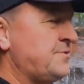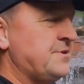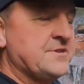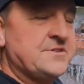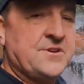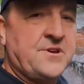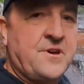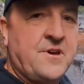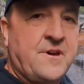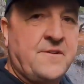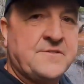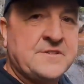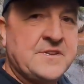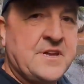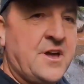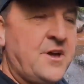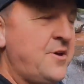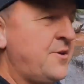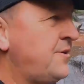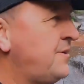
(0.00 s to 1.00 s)
preserved.
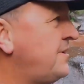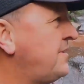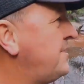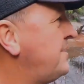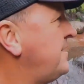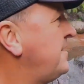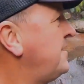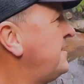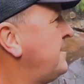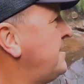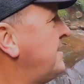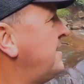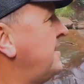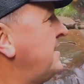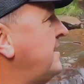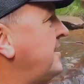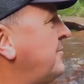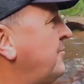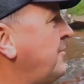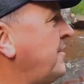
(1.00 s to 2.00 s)
So
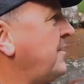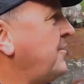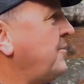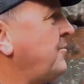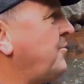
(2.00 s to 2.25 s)
what a